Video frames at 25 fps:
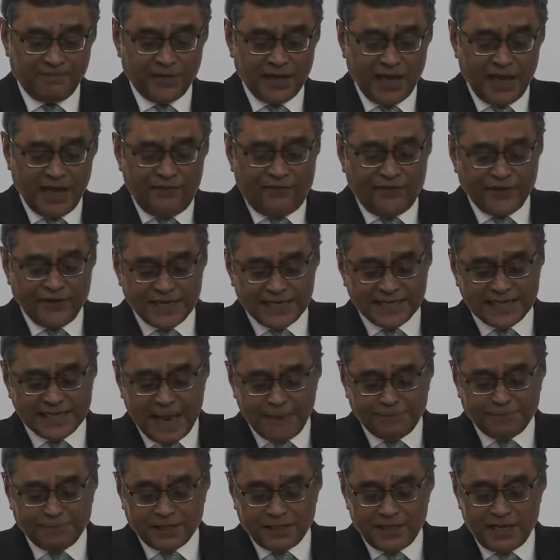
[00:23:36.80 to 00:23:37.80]
If it is
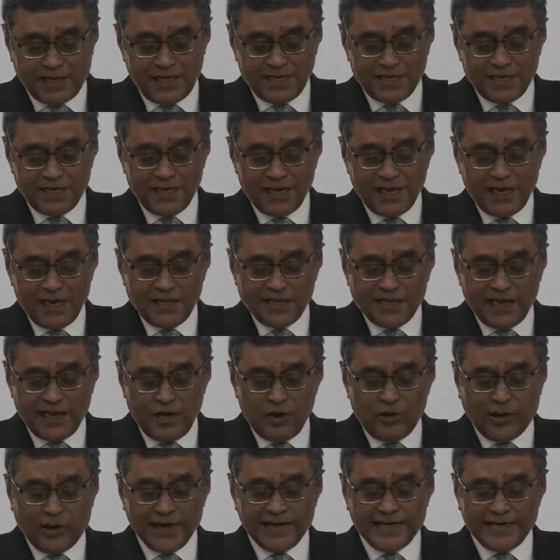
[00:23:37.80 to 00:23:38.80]
absent, then
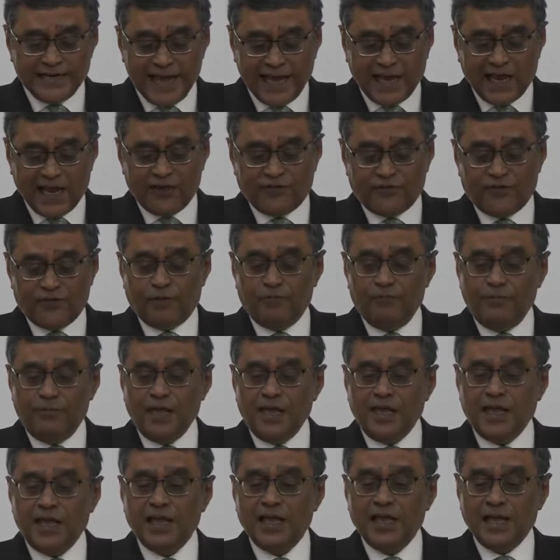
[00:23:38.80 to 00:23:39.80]
you can take it from
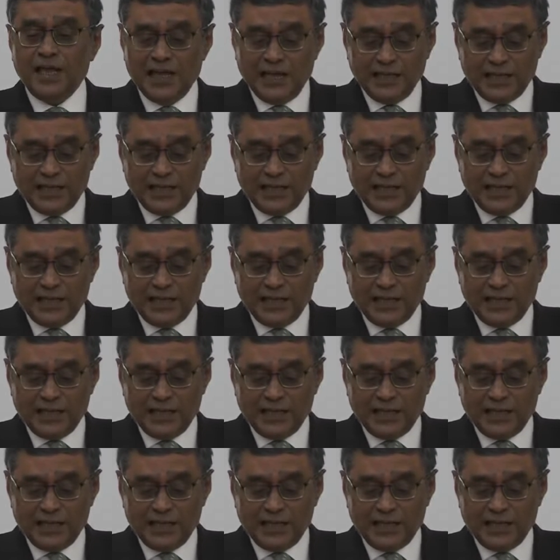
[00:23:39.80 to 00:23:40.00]
me